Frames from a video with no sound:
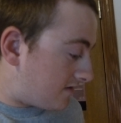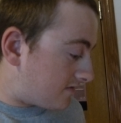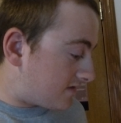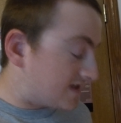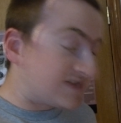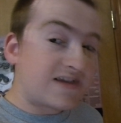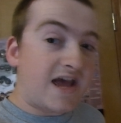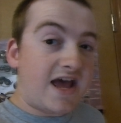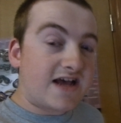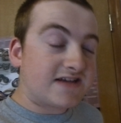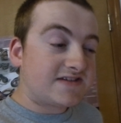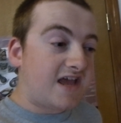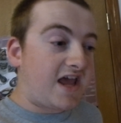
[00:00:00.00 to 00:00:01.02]
this
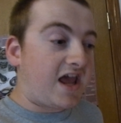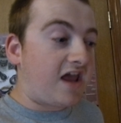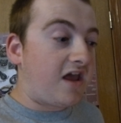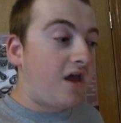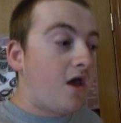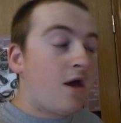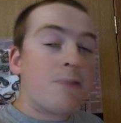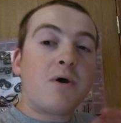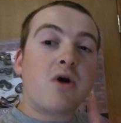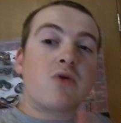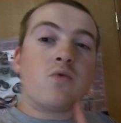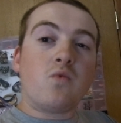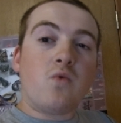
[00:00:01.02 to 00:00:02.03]
as a
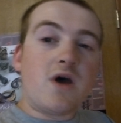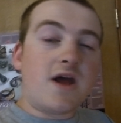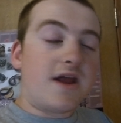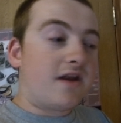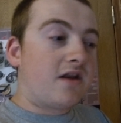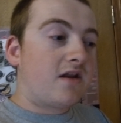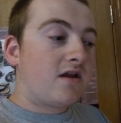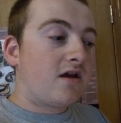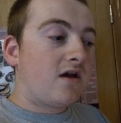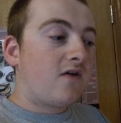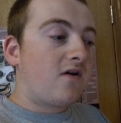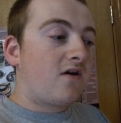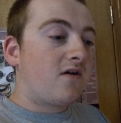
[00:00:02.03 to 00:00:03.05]
part one
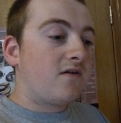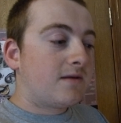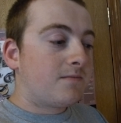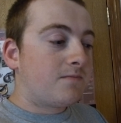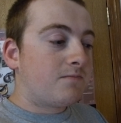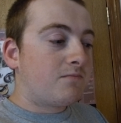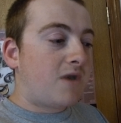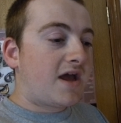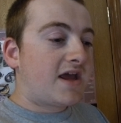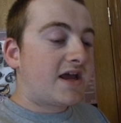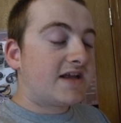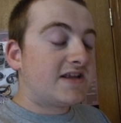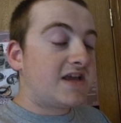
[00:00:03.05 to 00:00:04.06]
of
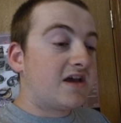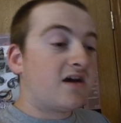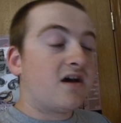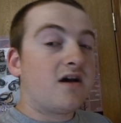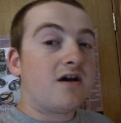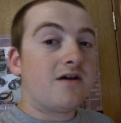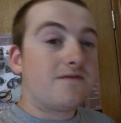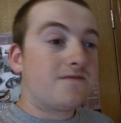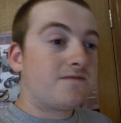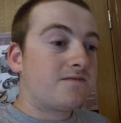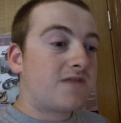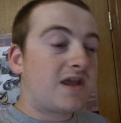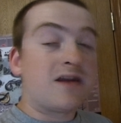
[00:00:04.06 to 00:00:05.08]
my idea of
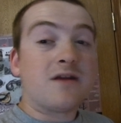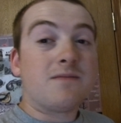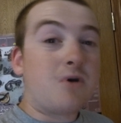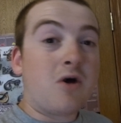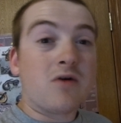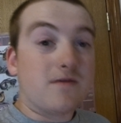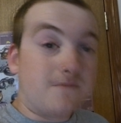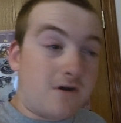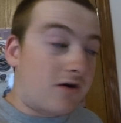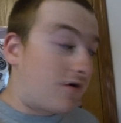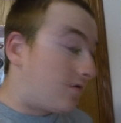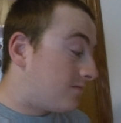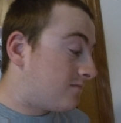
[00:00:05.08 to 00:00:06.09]
thinking of Paul
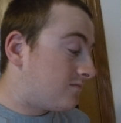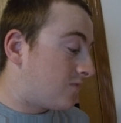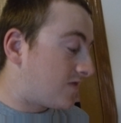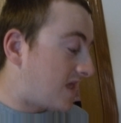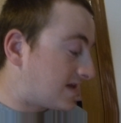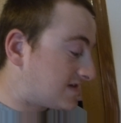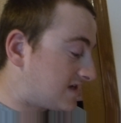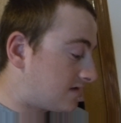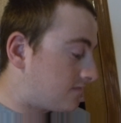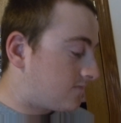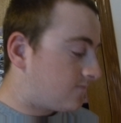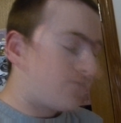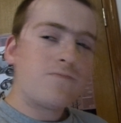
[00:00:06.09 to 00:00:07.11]
Cuffaro. With that said,
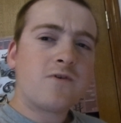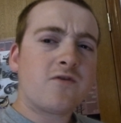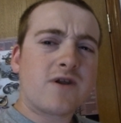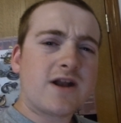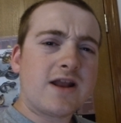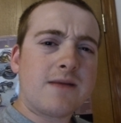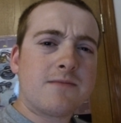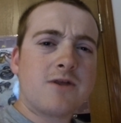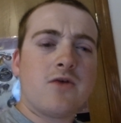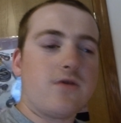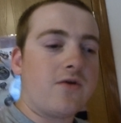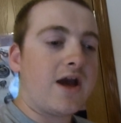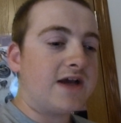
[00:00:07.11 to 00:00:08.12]
feel free to let him know,
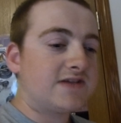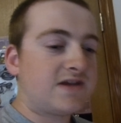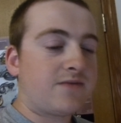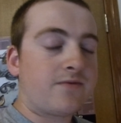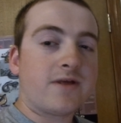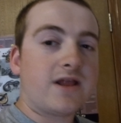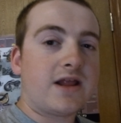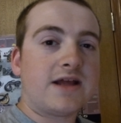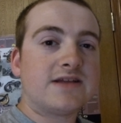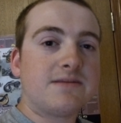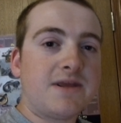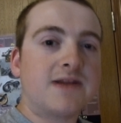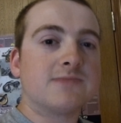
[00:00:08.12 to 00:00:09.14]
you guys. I would really like
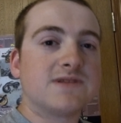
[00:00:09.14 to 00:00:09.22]
to meet him